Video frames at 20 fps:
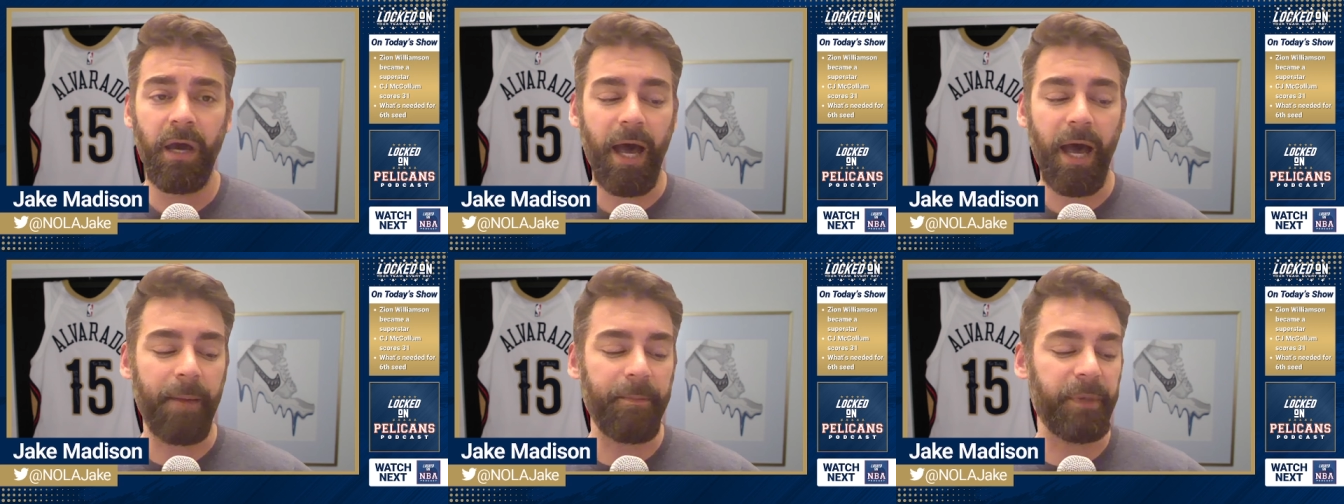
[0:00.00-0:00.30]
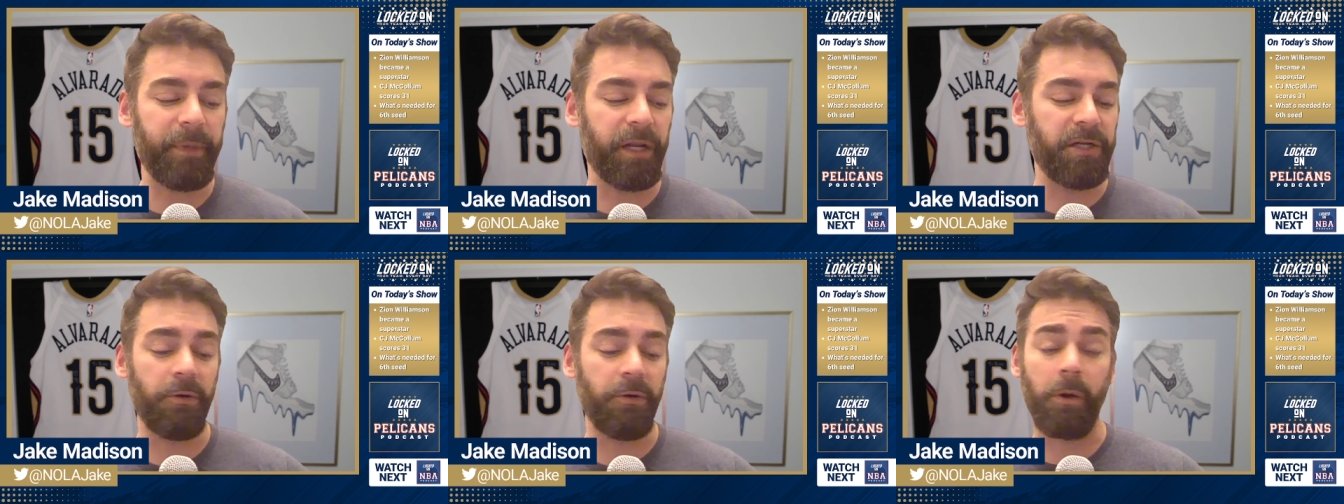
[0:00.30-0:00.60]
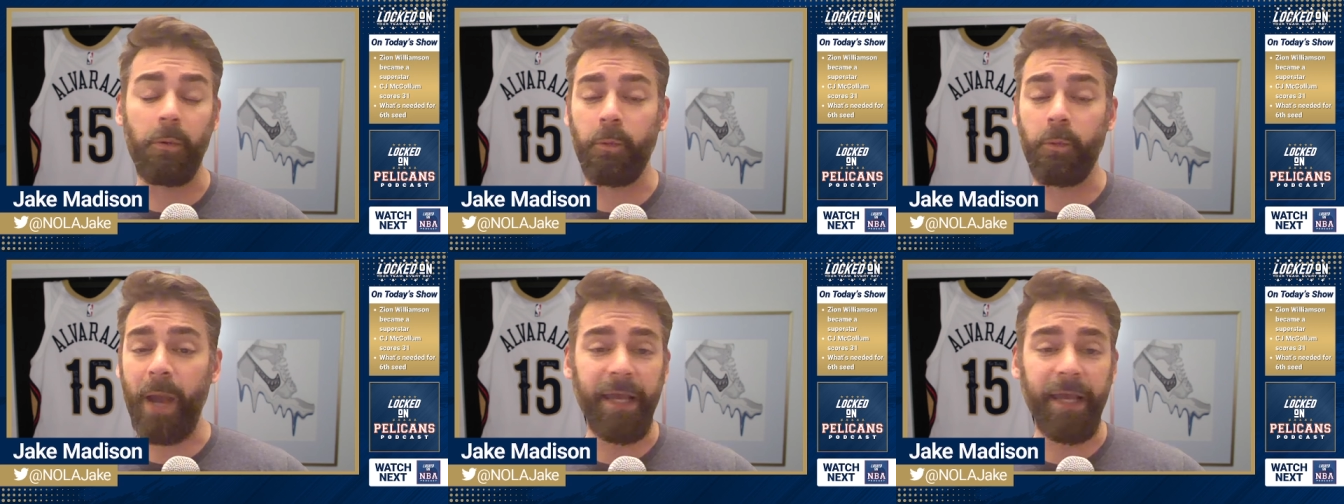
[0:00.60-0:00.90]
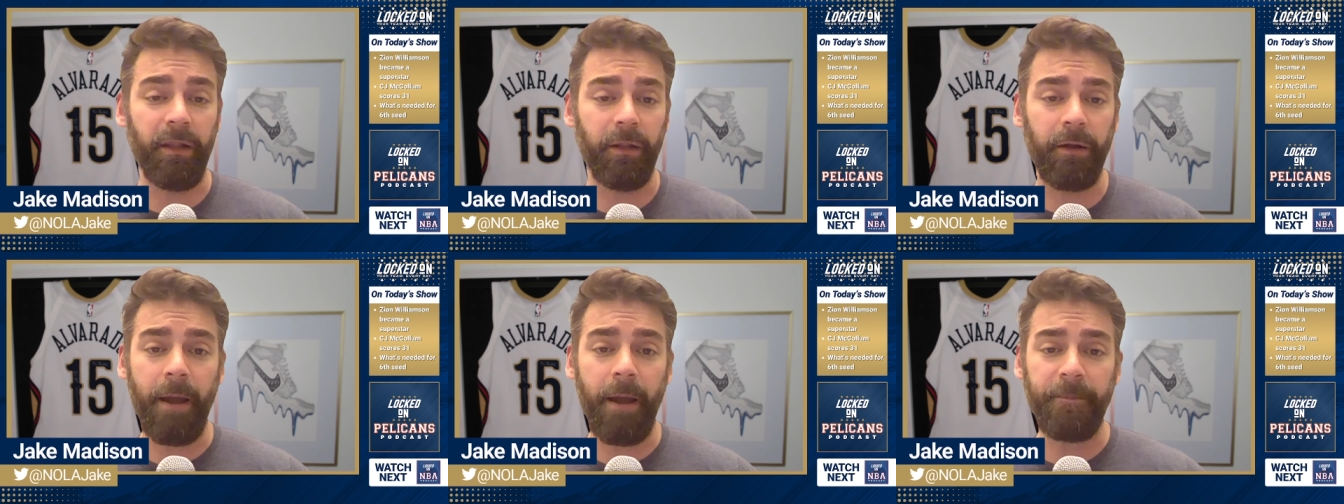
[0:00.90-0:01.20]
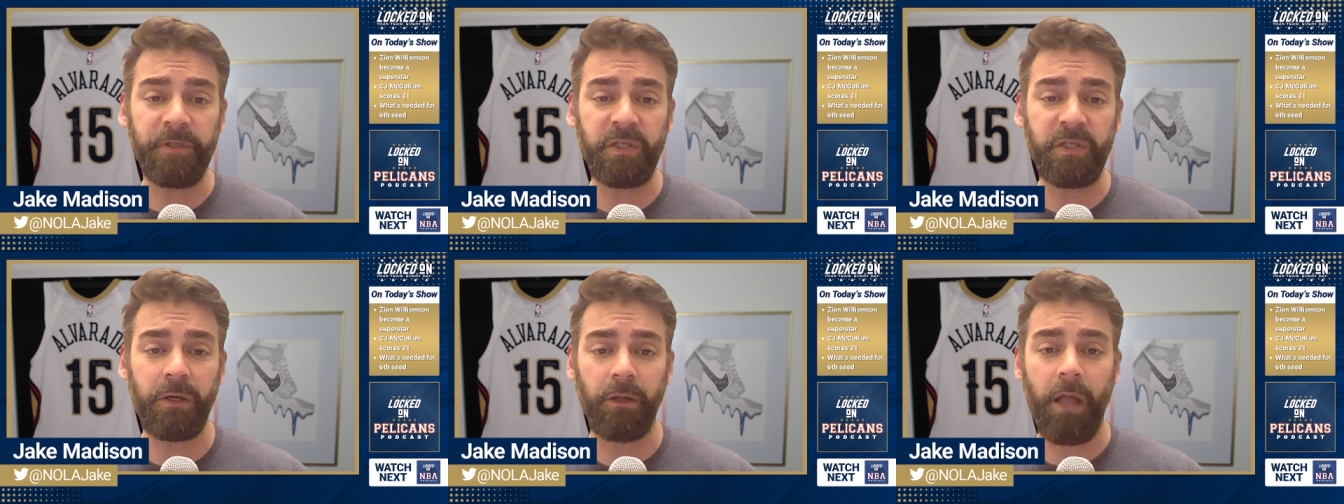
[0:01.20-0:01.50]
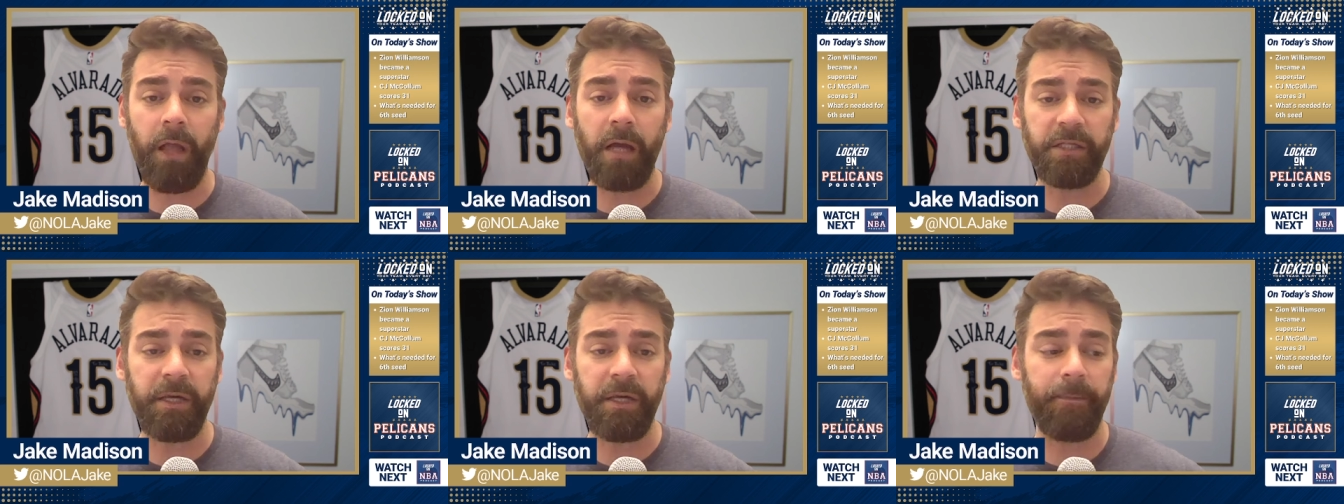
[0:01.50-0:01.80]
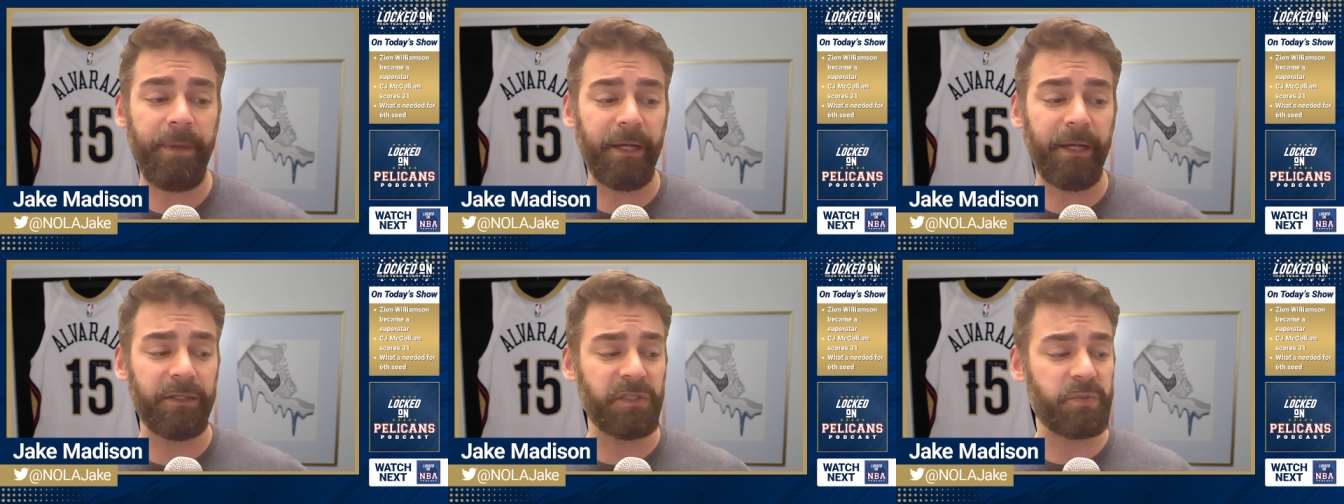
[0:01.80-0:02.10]
I'm going to do a regular episode of Locked On
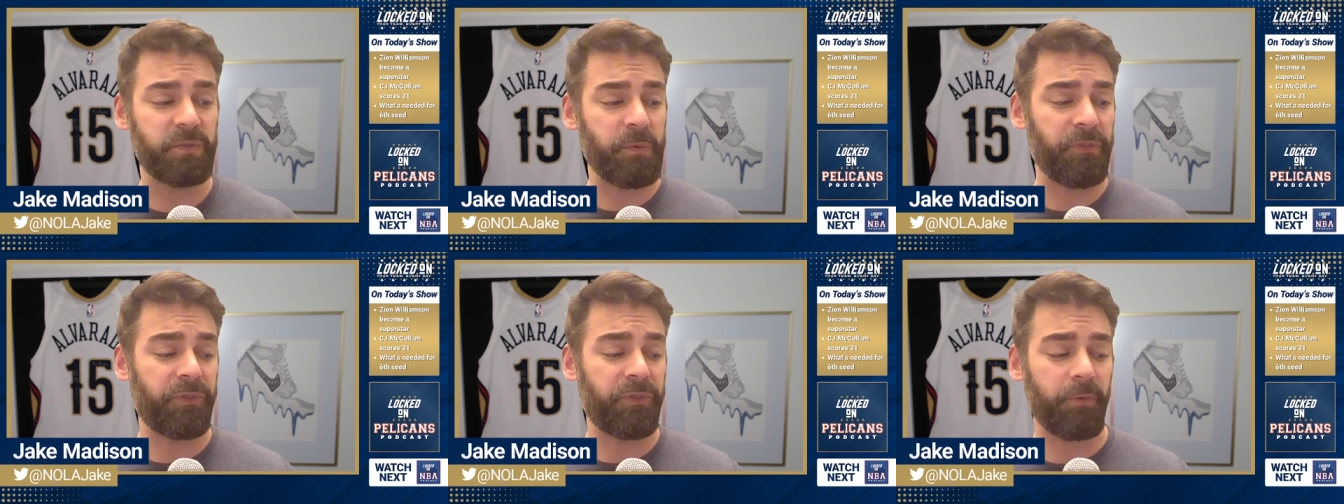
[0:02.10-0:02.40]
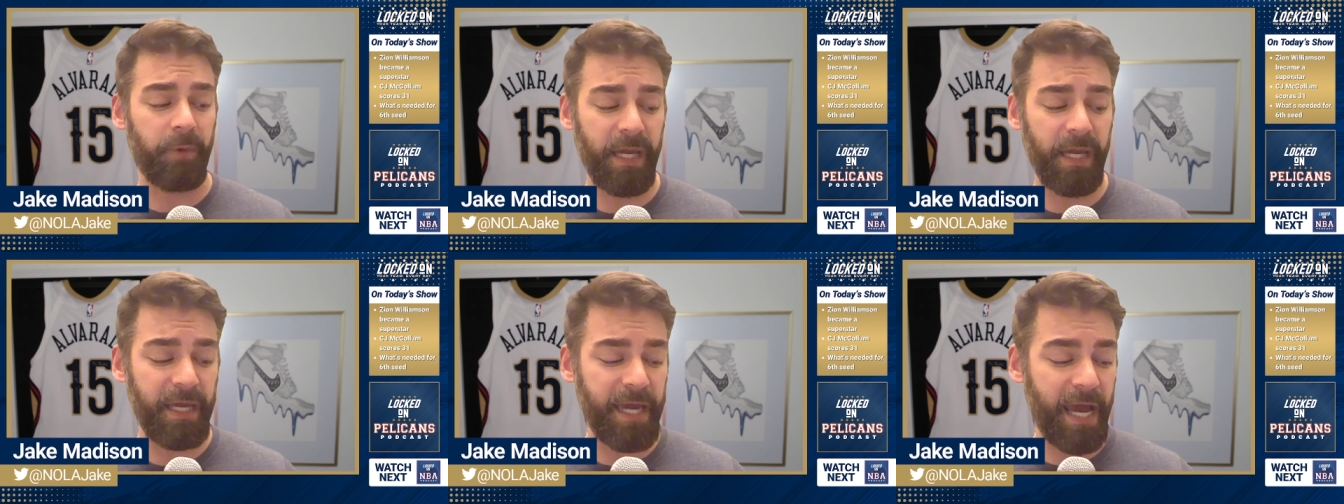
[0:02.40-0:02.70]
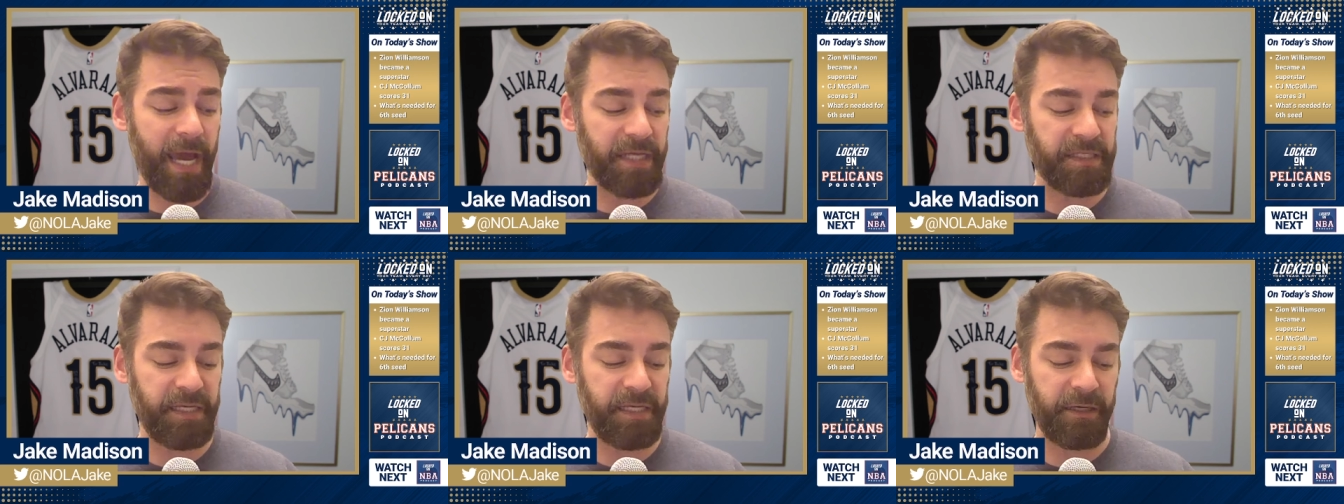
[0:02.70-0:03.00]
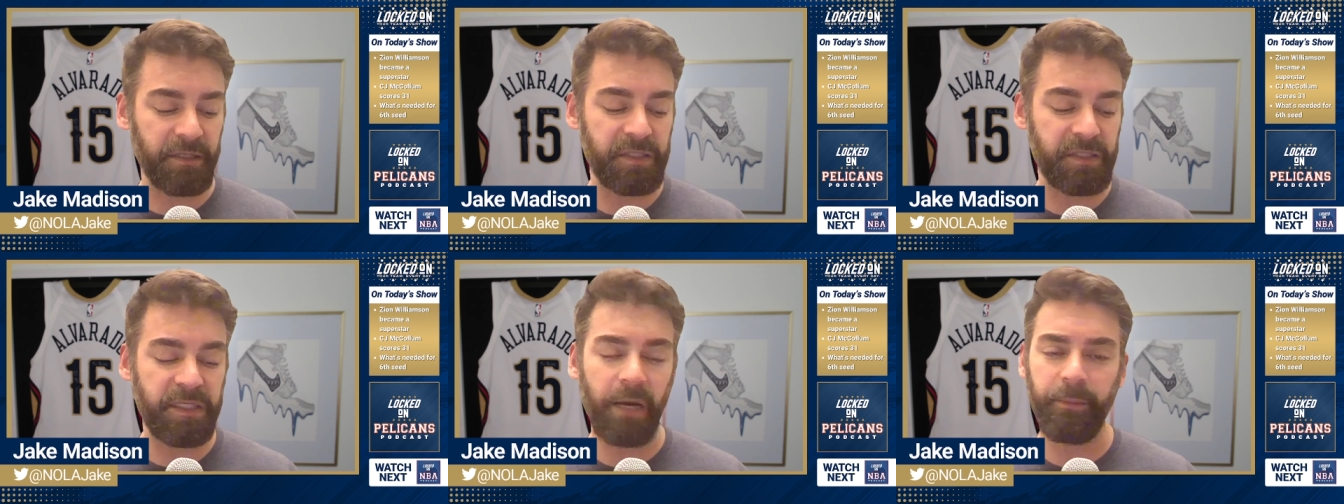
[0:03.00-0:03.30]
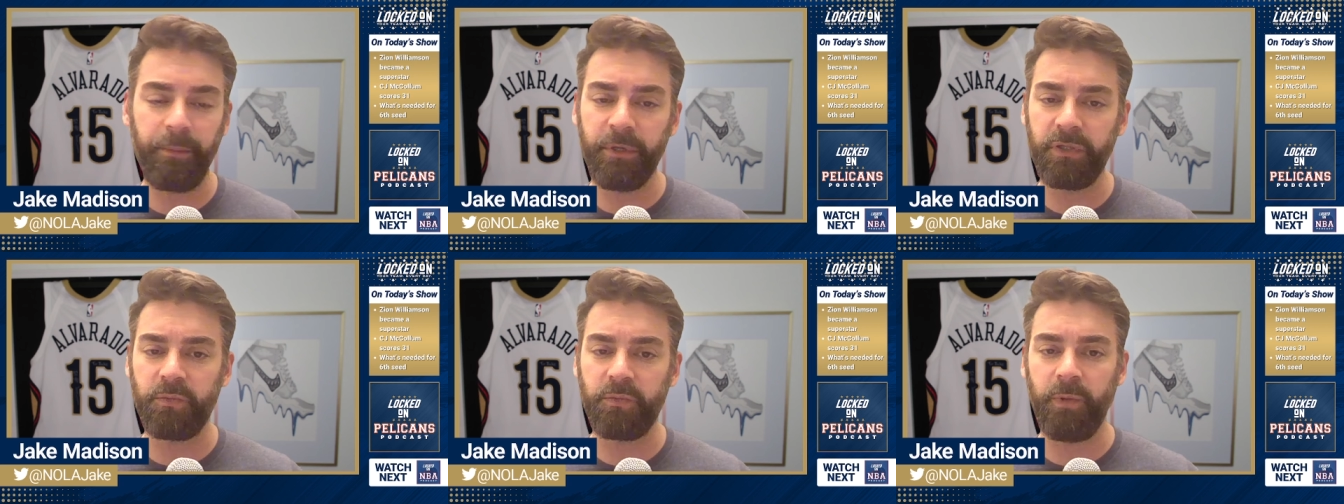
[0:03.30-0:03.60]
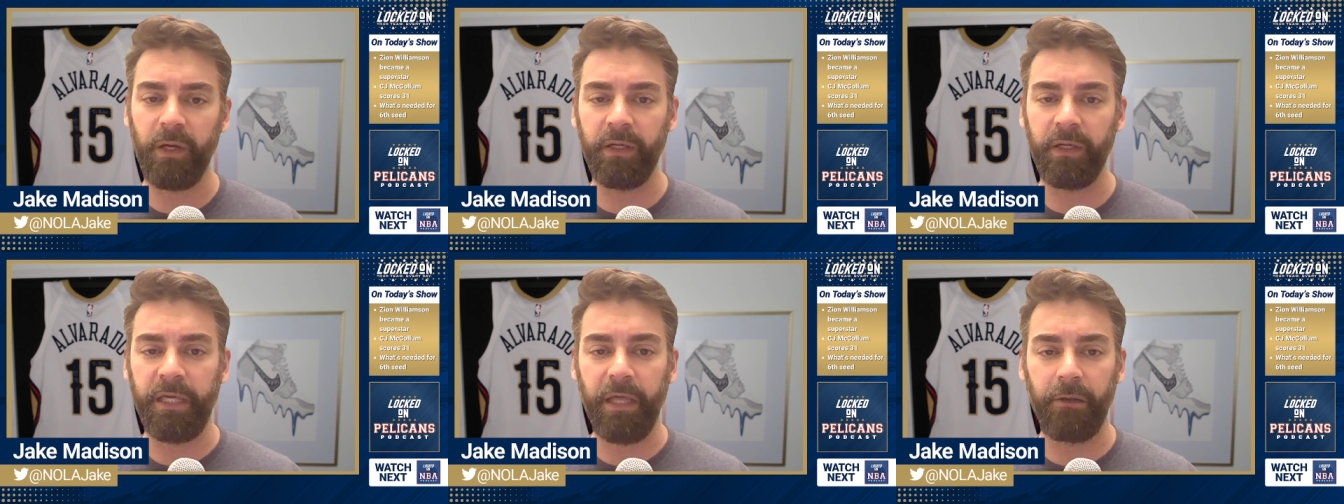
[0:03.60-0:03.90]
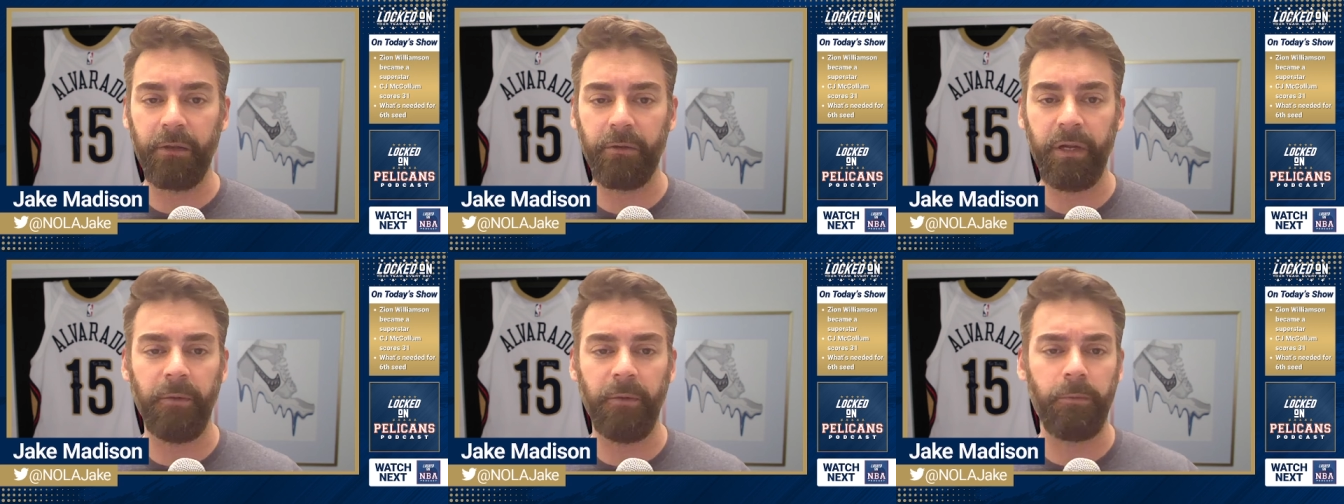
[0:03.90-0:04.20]
Pelicans with three guests, Aaron Summers, Will
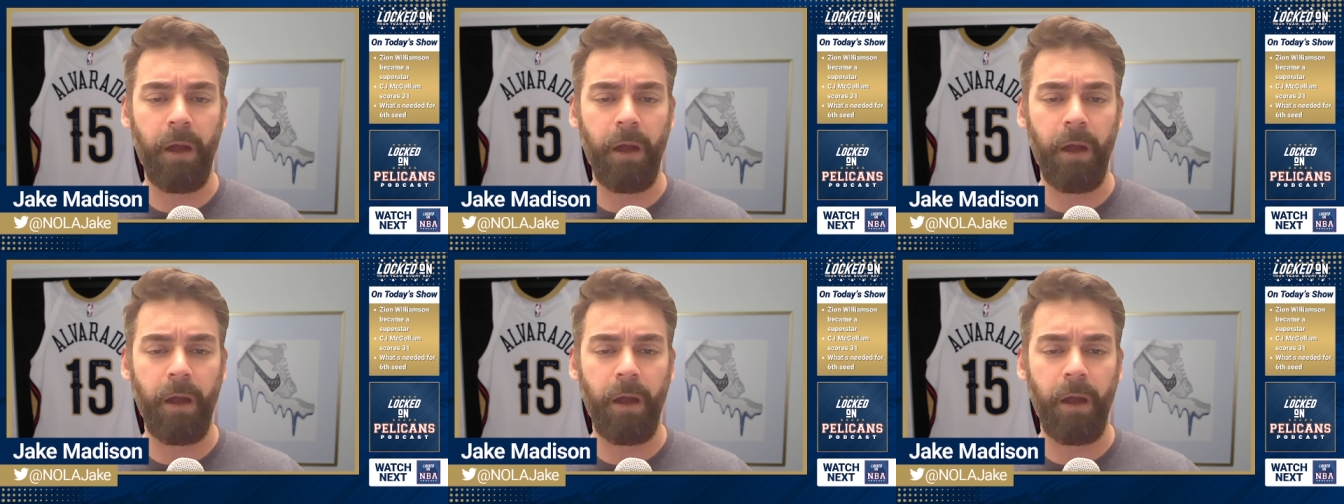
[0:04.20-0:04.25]
Guillory,